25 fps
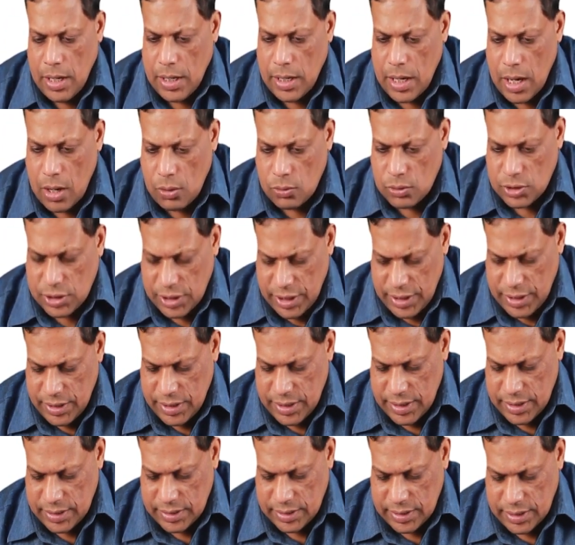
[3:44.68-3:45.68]
Now see
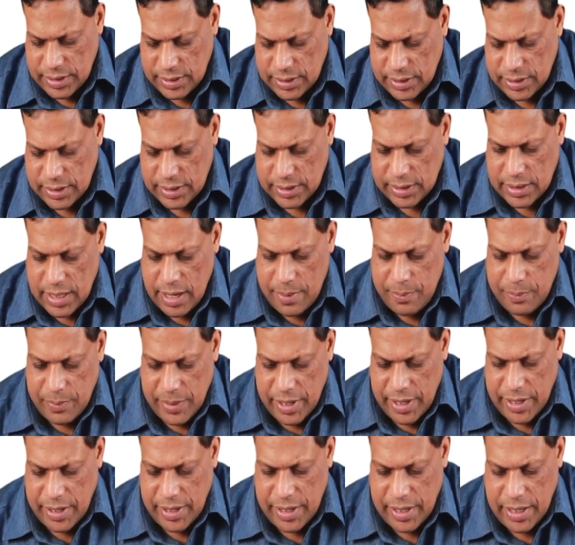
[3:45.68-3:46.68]
this is the
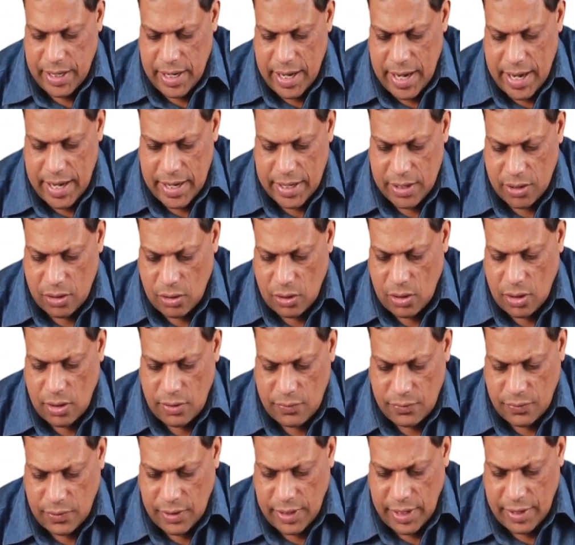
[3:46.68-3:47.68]
medial end
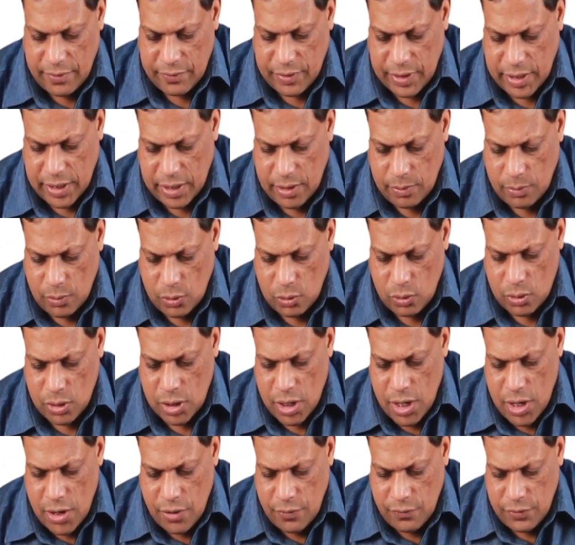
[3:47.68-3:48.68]
of clavicle bone
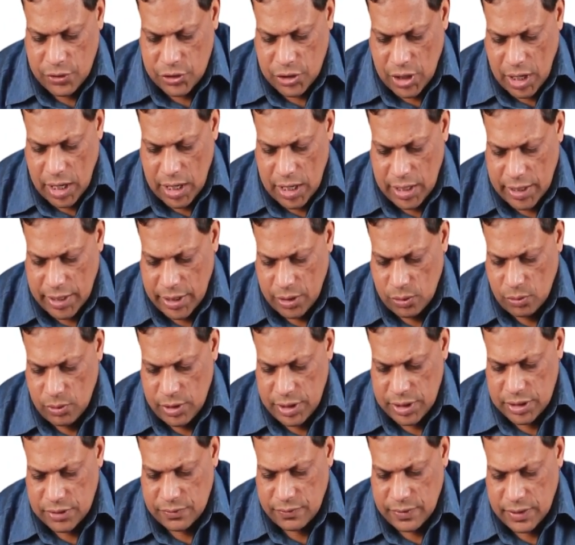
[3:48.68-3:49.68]
which
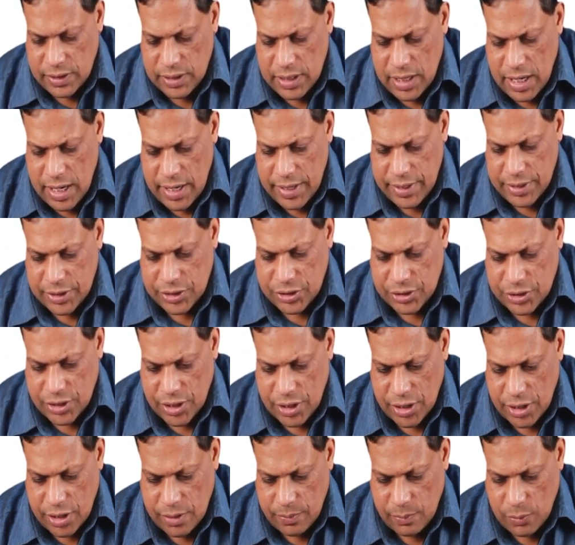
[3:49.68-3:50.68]
articulates with the
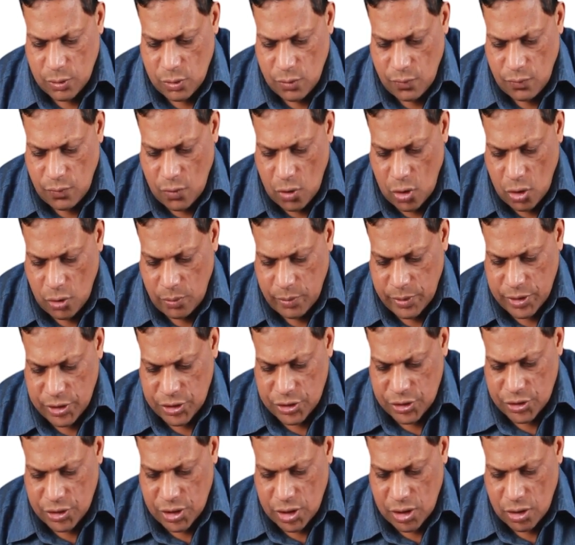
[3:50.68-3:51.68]
sternum to form
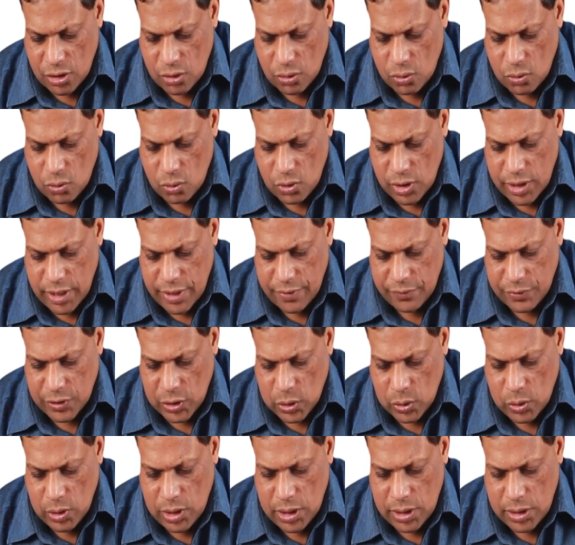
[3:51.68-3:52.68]

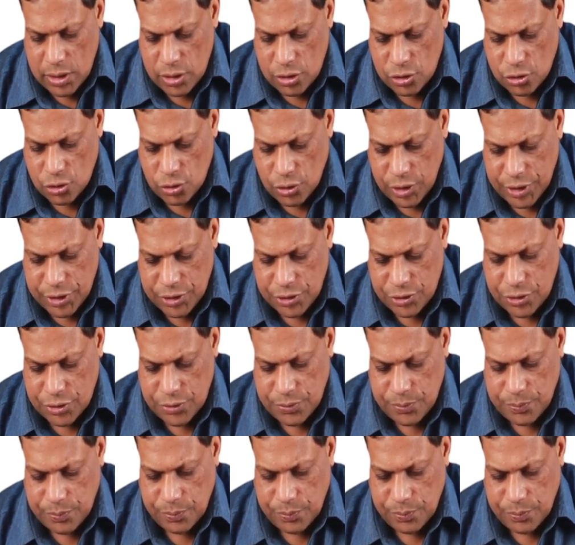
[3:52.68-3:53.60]
sternoclavicular joint.